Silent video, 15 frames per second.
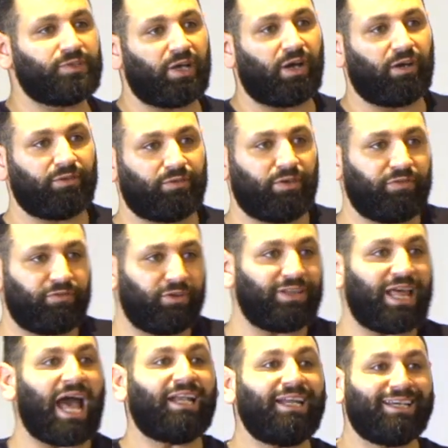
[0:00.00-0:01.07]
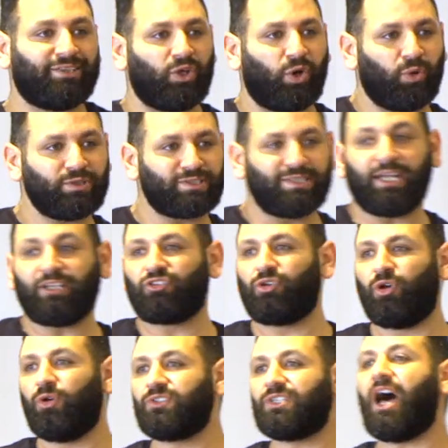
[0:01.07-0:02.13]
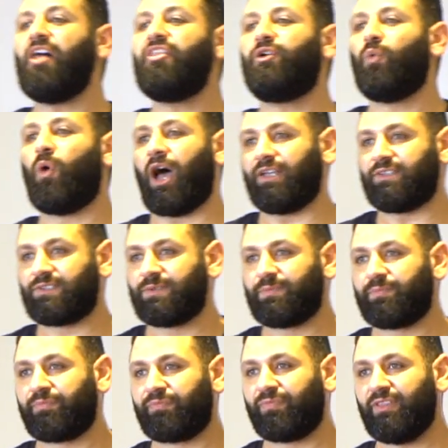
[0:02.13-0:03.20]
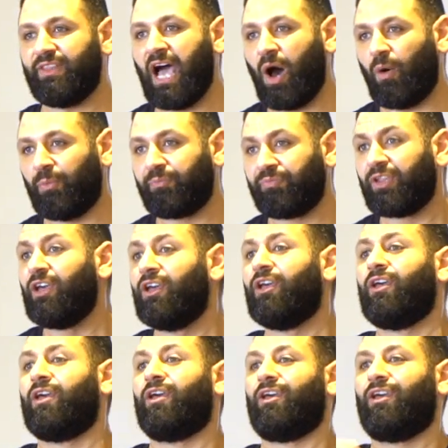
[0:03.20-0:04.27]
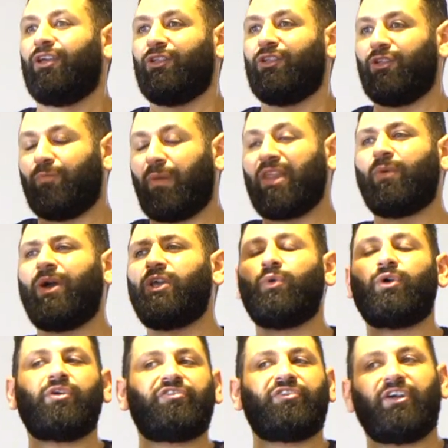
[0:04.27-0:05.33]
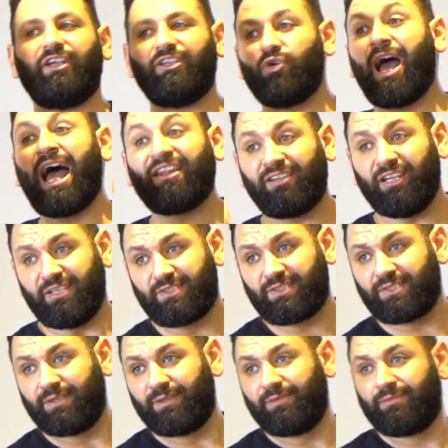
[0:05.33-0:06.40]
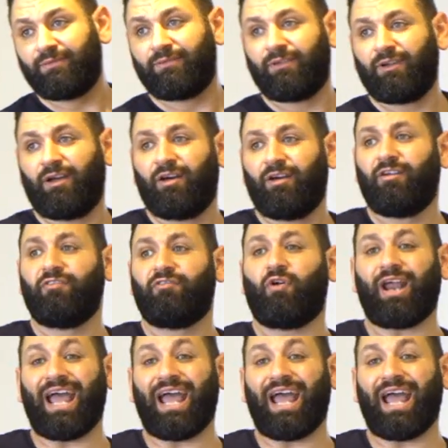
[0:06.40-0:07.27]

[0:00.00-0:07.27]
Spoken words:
there are different anecdotes that shows otherwise. Now, by the way, you were referring to athletes. Yes. For